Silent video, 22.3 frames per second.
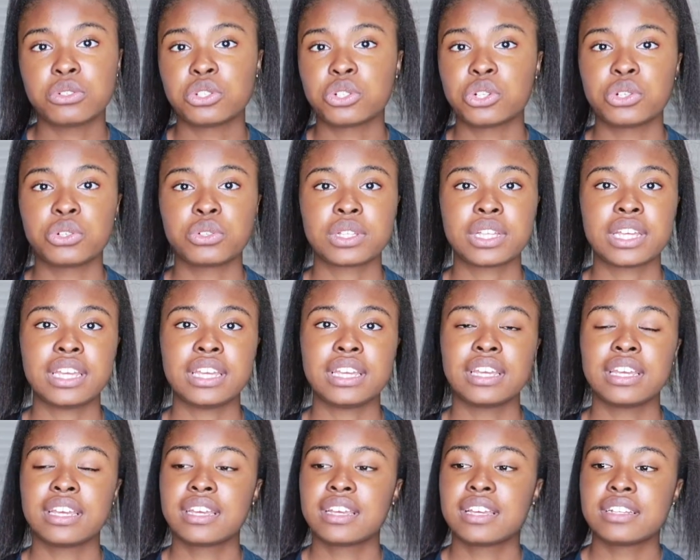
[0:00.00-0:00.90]

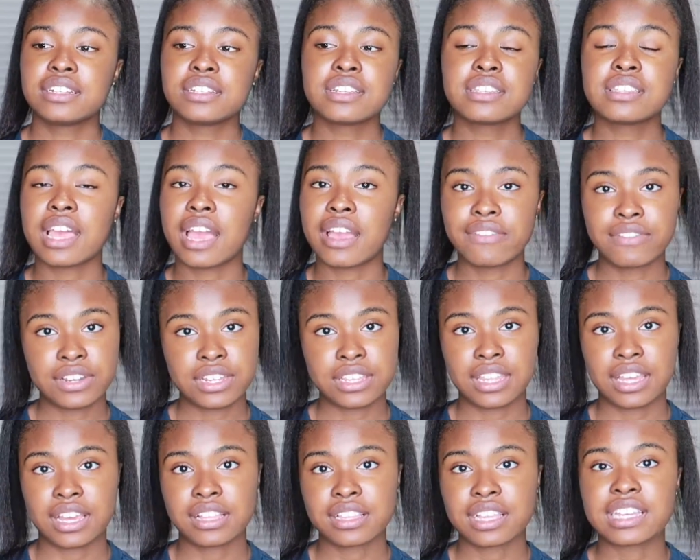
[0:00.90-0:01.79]
truly just
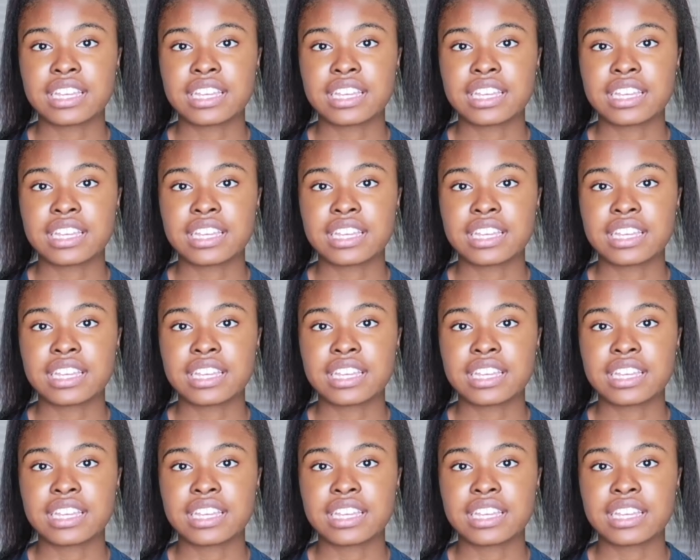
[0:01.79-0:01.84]
everything.